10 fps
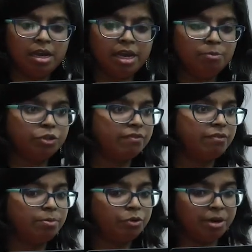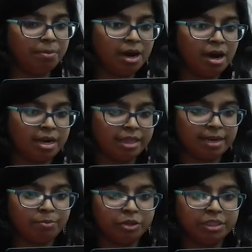in Muzzaffarpur in Bihar at
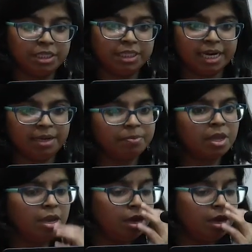that point in time.